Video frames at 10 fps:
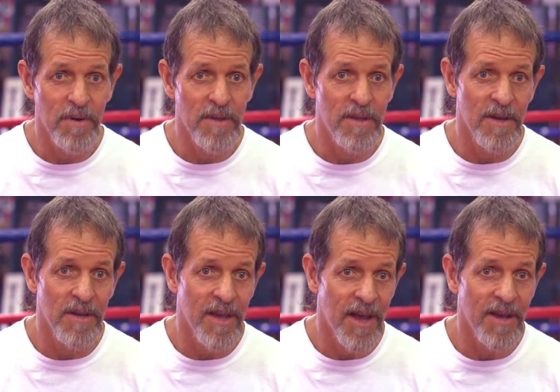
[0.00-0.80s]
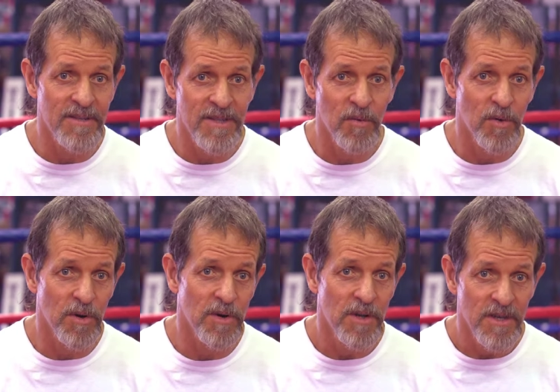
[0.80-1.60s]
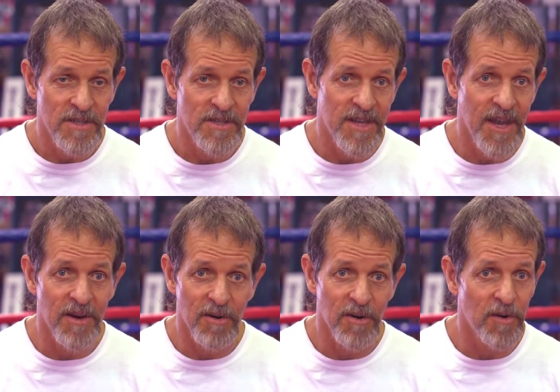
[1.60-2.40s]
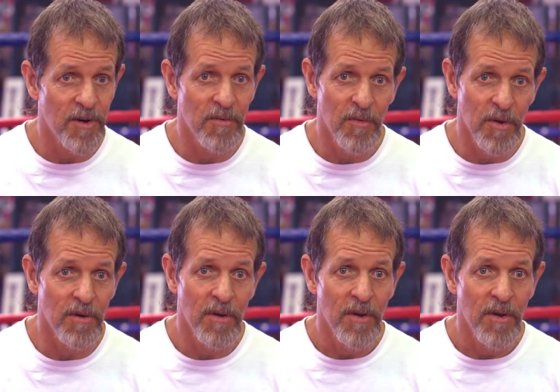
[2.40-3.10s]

but the guys that were seeing her do it were